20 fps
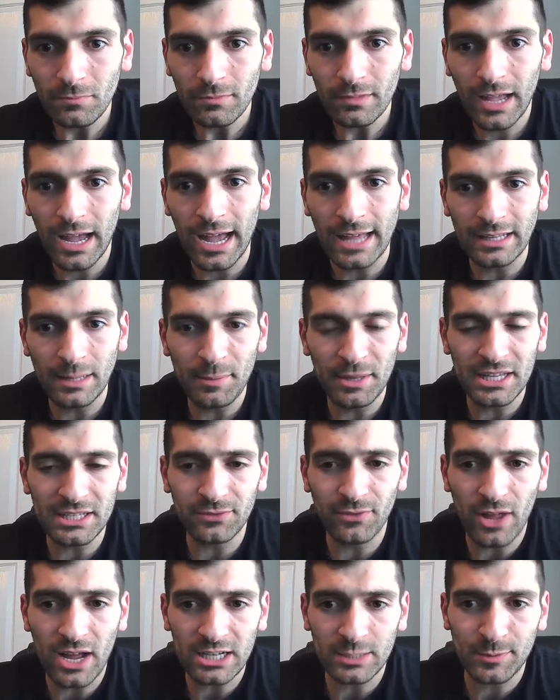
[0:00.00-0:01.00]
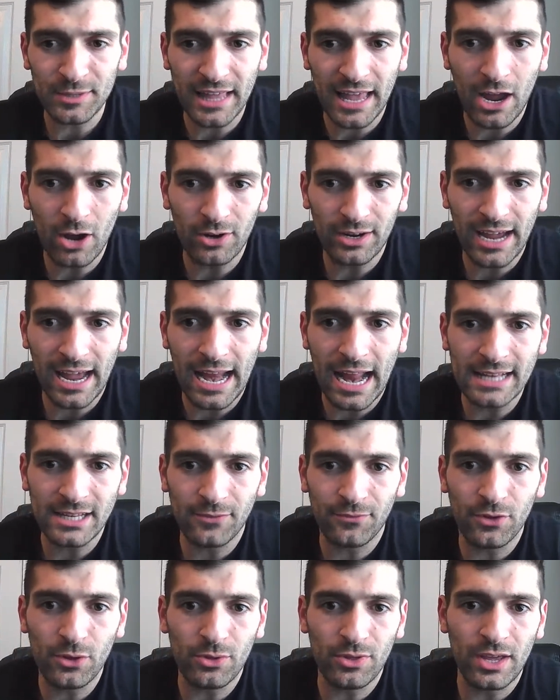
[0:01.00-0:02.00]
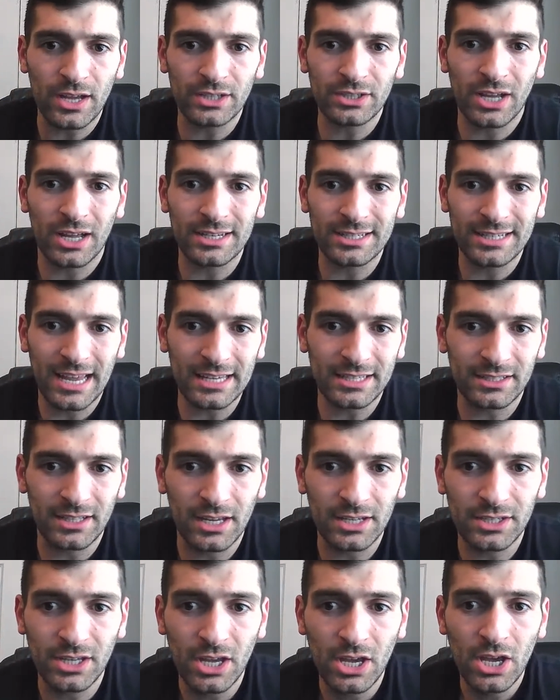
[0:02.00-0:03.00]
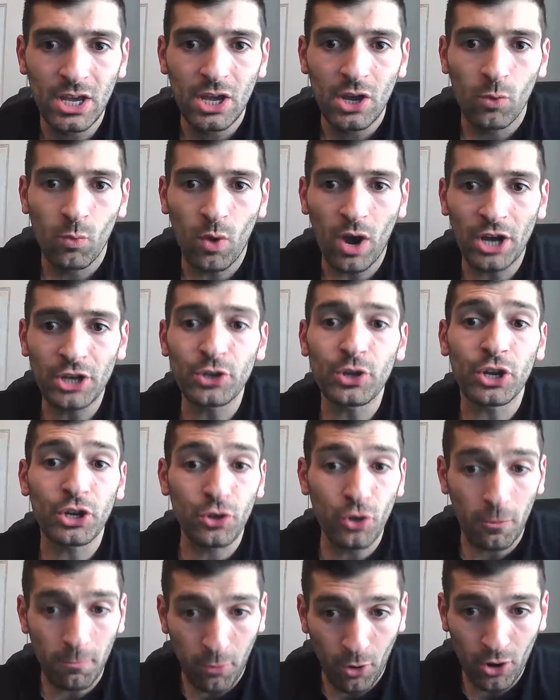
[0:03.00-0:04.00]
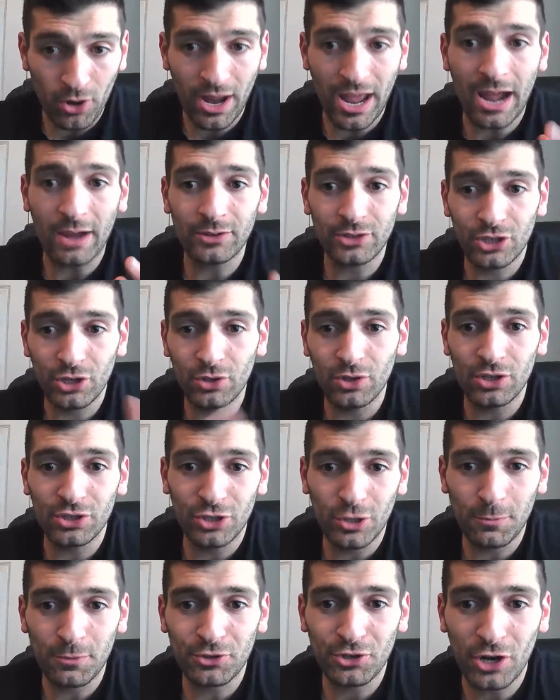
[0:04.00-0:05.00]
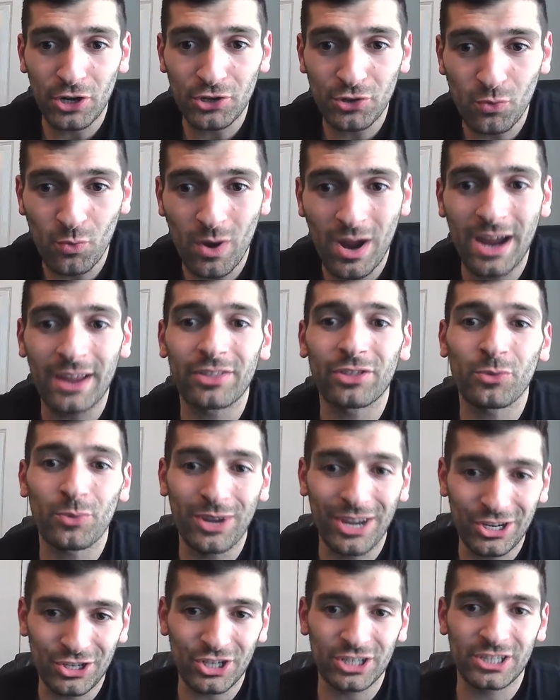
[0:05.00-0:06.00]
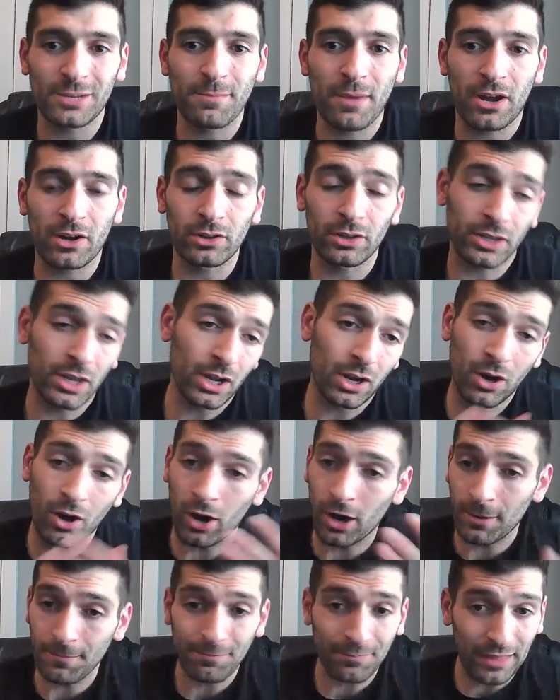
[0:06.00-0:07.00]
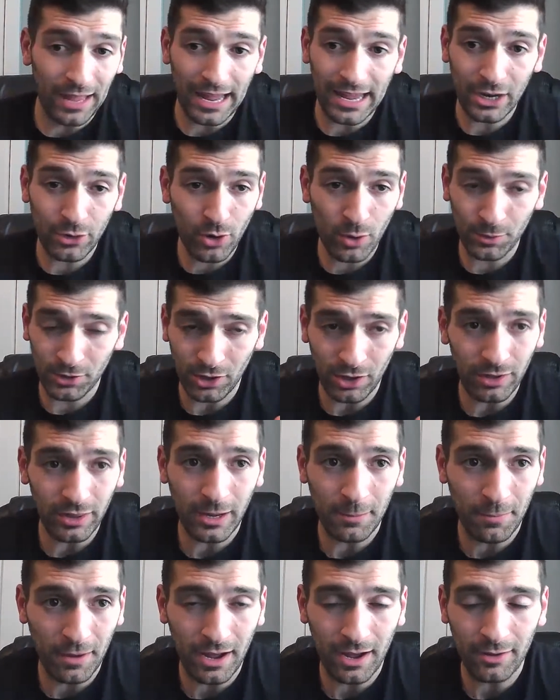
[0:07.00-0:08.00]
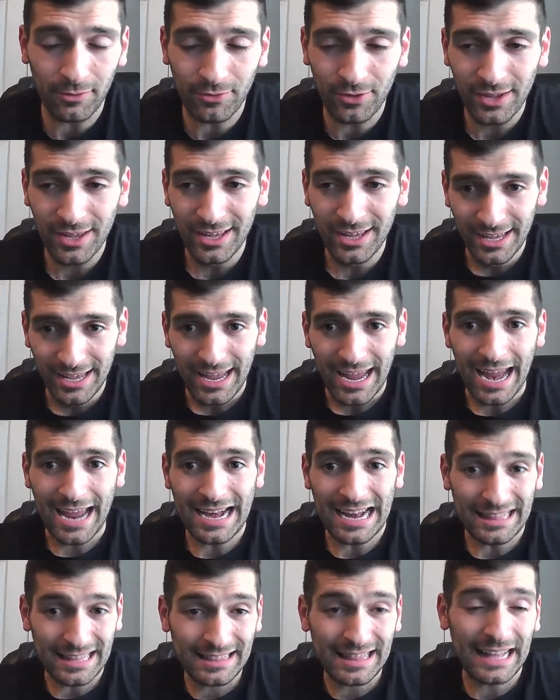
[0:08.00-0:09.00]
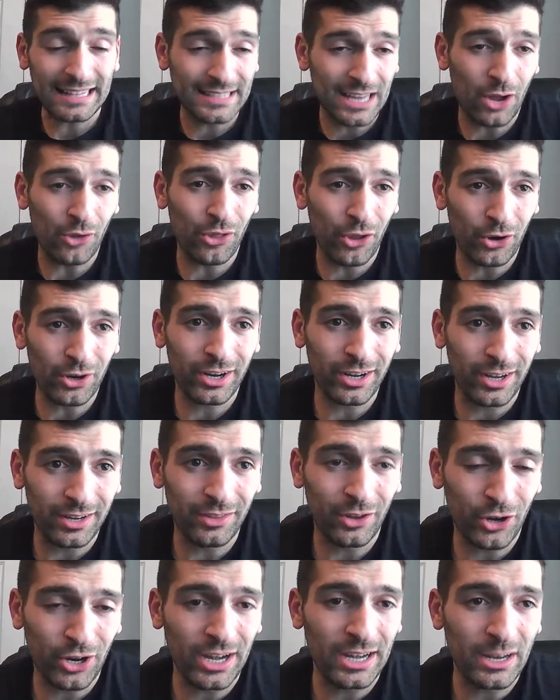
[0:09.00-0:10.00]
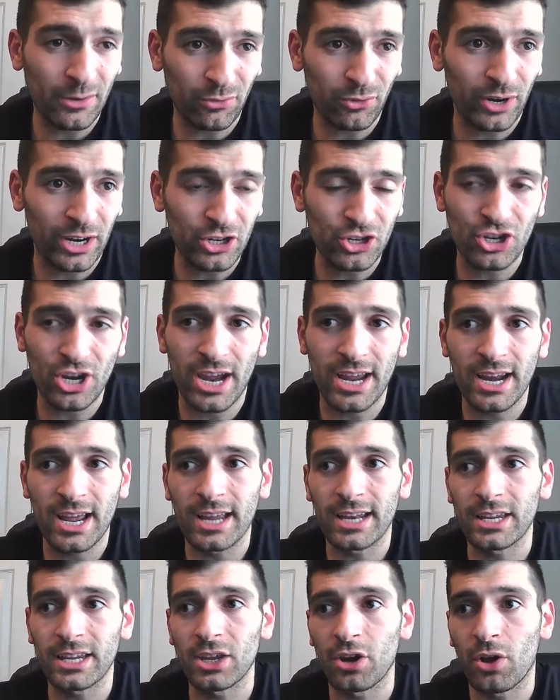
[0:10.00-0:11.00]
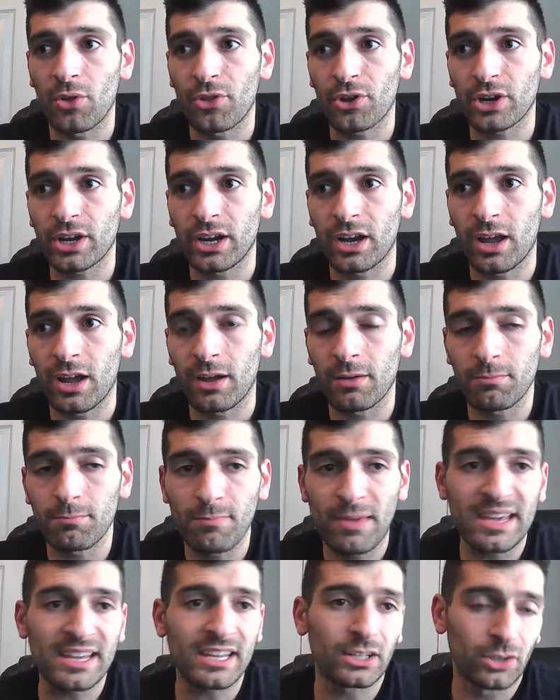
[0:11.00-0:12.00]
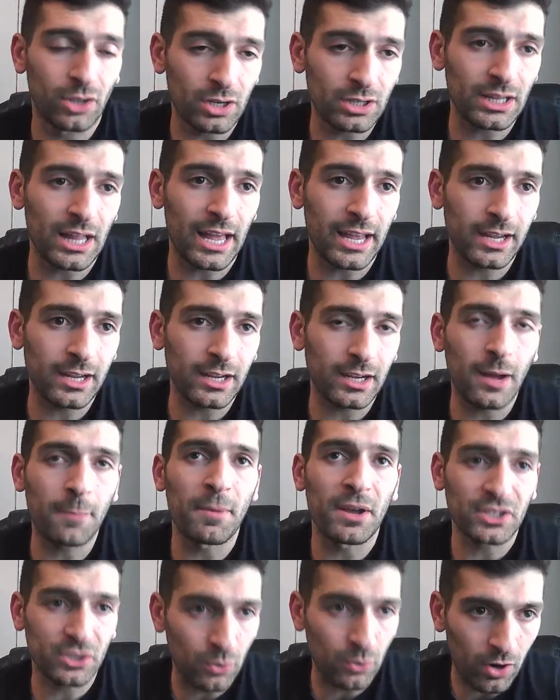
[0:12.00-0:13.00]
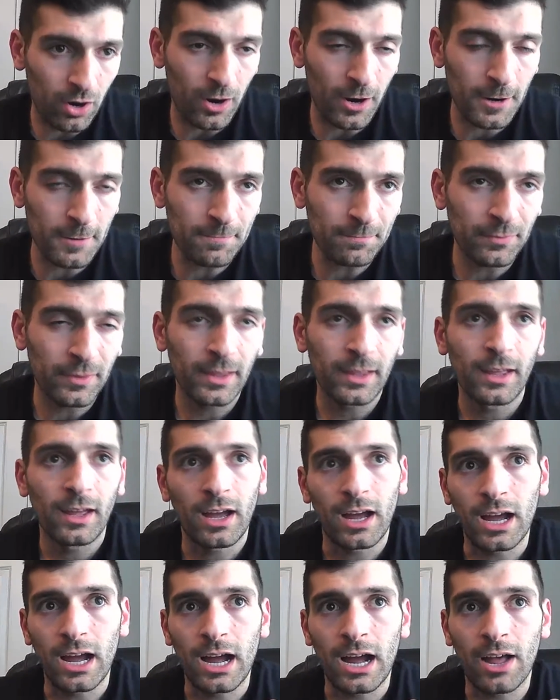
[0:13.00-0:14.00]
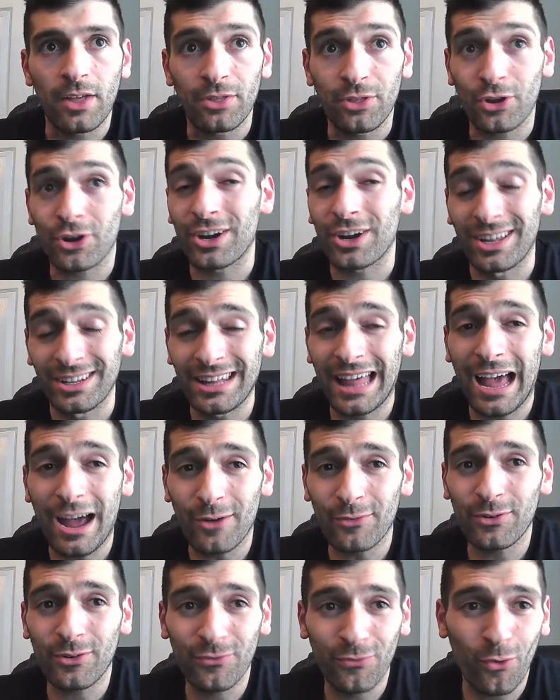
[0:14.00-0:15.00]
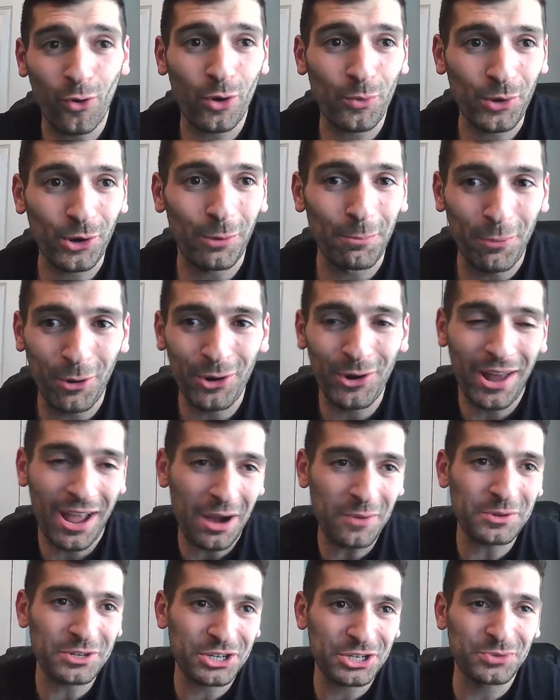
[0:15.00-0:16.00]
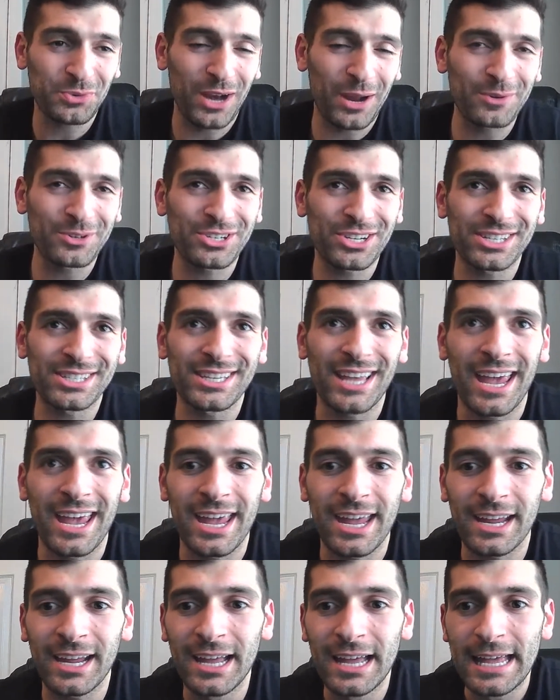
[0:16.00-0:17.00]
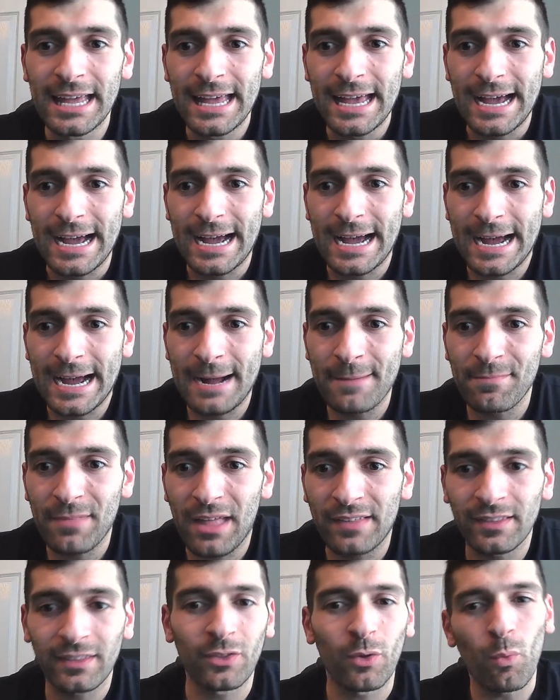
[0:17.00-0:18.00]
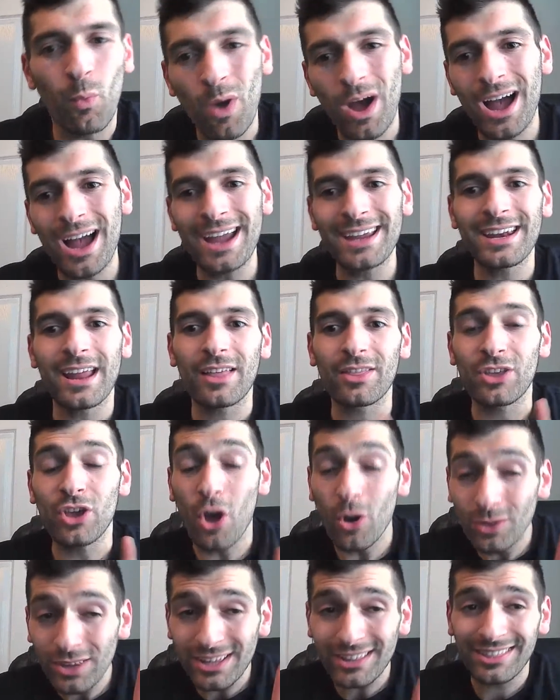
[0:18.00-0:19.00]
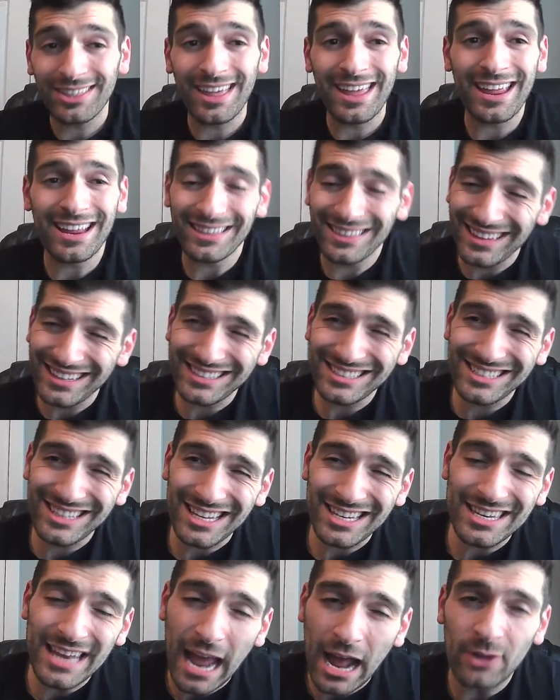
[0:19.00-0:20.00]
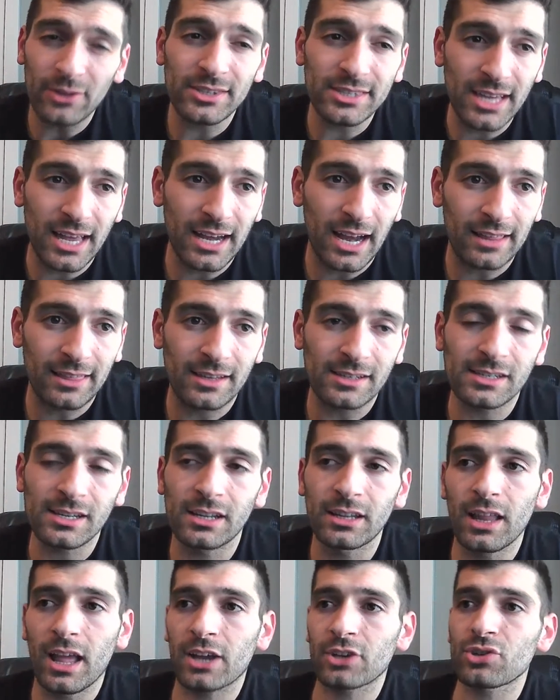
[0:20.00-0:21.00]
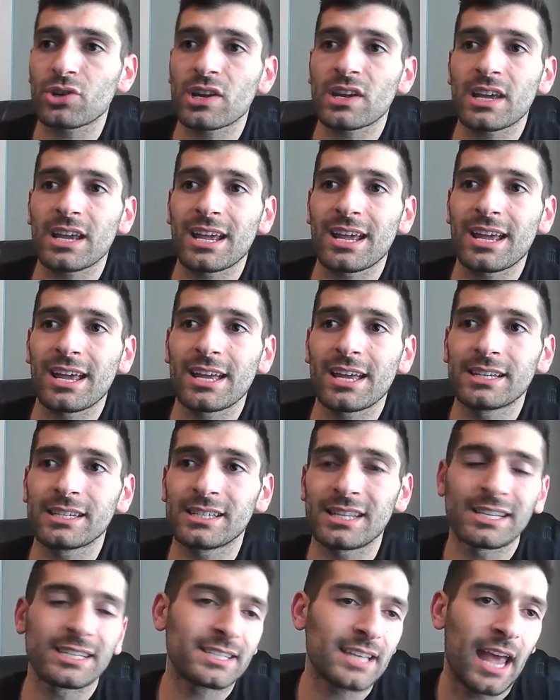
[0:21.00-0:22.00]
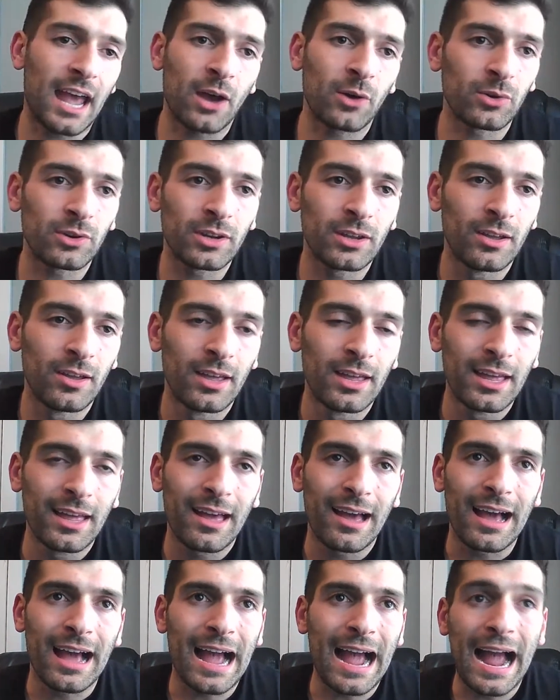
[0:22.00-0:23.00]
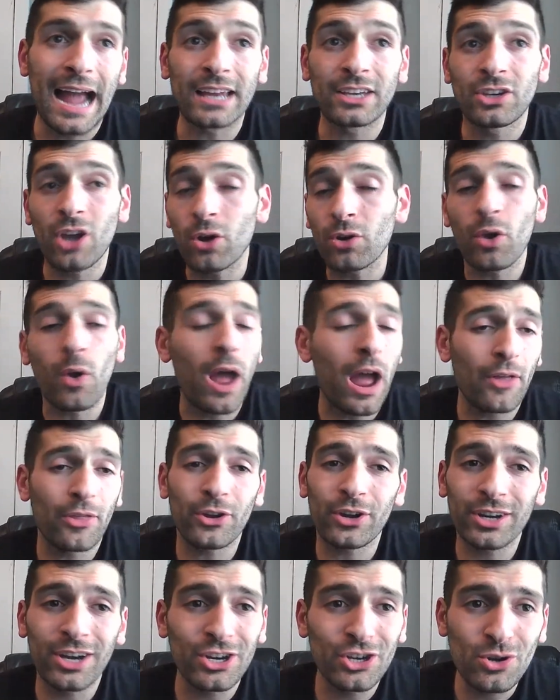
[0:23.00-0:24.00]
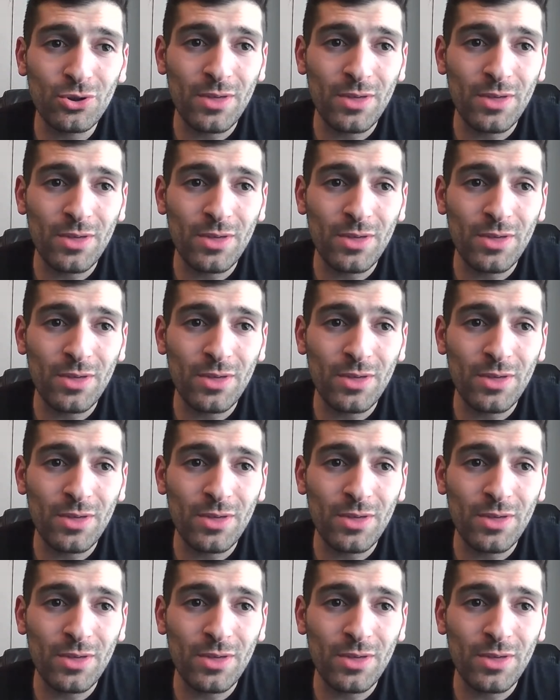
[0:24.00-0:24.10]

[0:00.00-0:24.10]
Limitless Vlogs, but the Hellcat has a few things on Teslas. 1, you can do a burnout. 2, the supercharger wine. 3, it's just a better looking car. I agree with all the above. And I think that's how they're gonna differentiate it. They're gonna make it look like a muscle car. They're gonna allow for 4-wheel burnout, which is what I was just saying. And then the wine, the only thing that's the downside, I think, to electric is the sound. I don't know how they're going to do